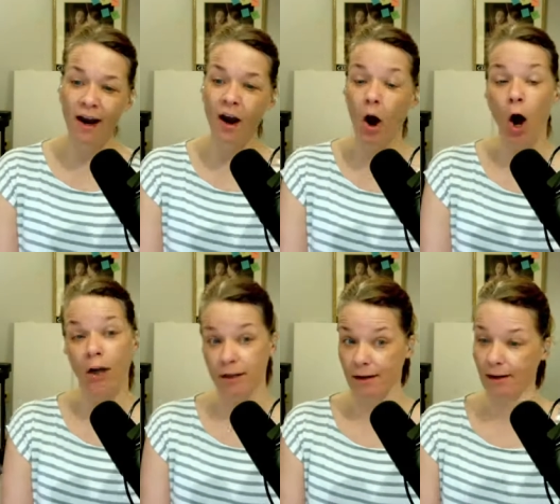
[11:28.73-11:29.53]

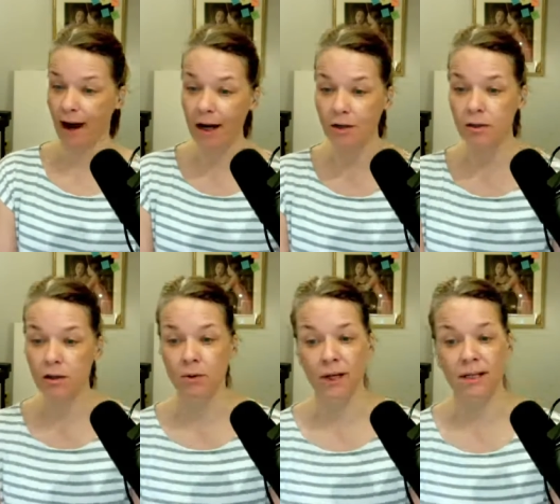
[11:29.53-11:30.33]
all you got to
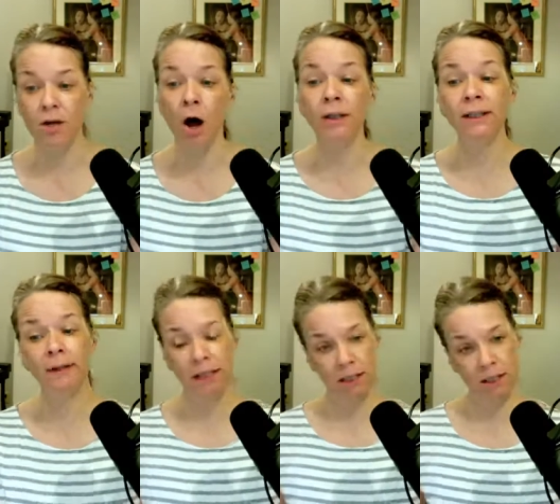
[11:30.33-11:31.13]
do is hold him
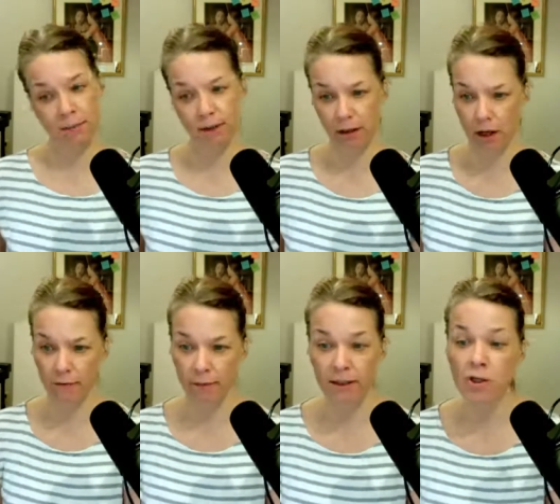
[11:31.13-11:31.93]
and kiss him and
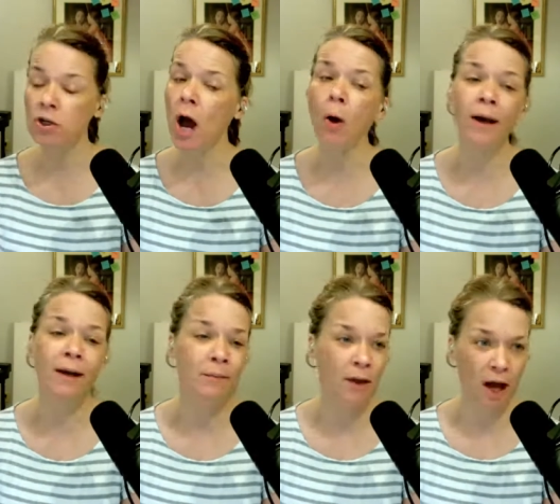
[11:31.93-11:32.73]
love him and show
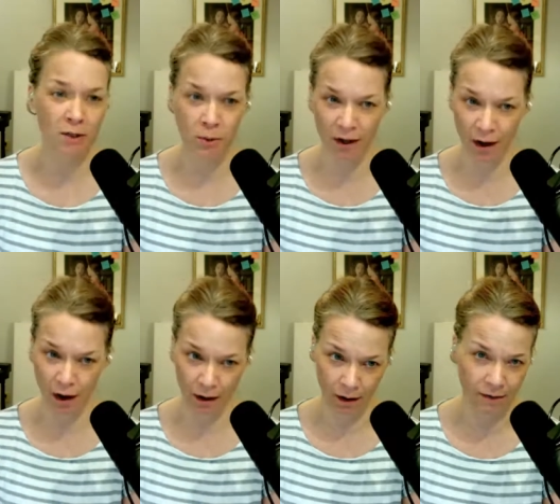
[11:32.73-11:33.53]
him that you
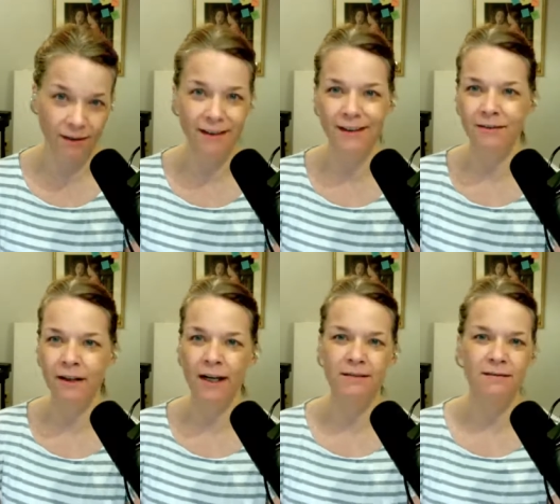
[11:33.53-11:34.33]
care.
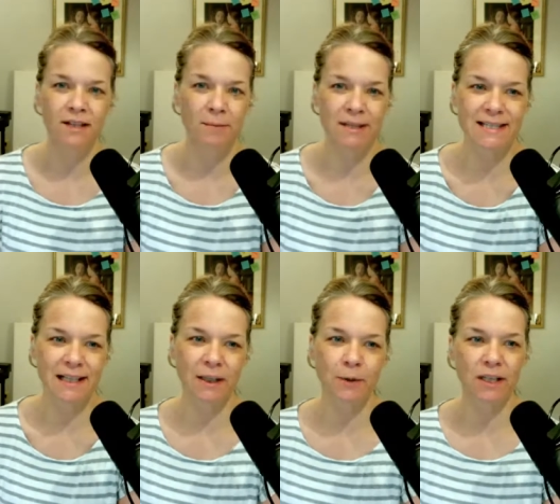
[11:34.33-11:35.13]
Right? So I'm being
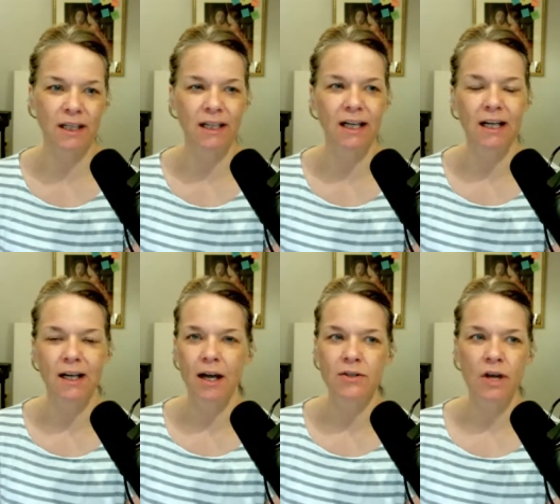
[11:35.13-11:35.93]
silly with it.
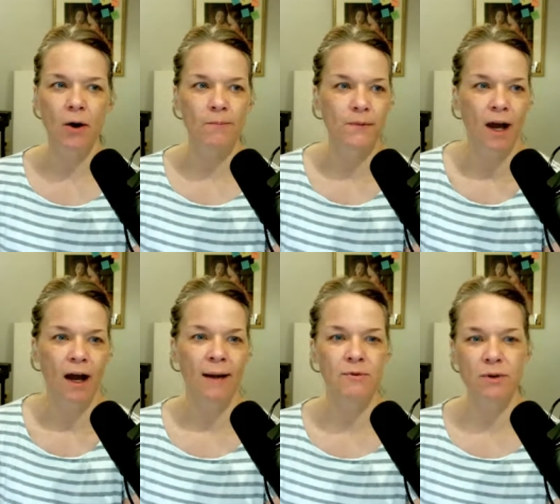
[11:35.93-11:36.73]
So
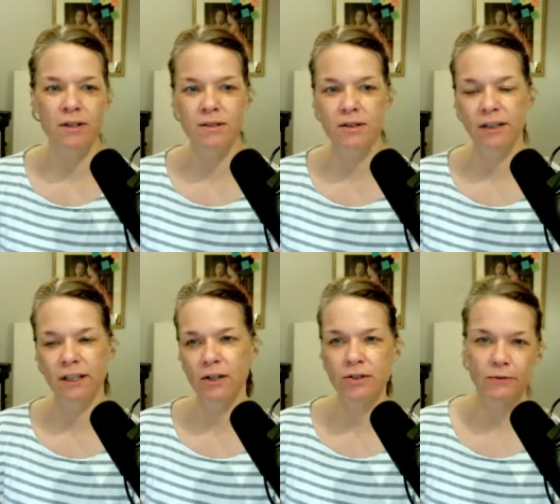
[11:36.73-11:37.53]
I'm doing
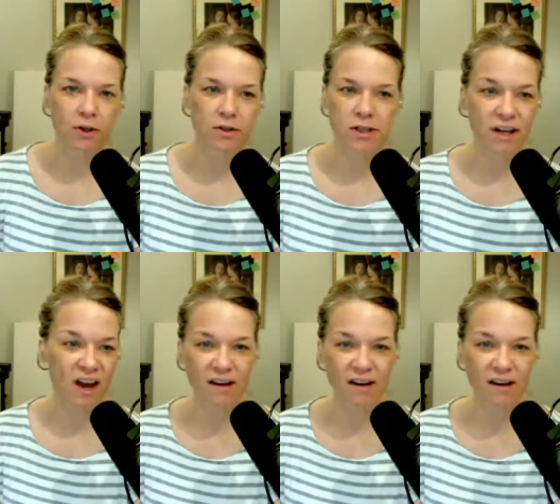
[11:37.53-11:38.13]
lyrics first today.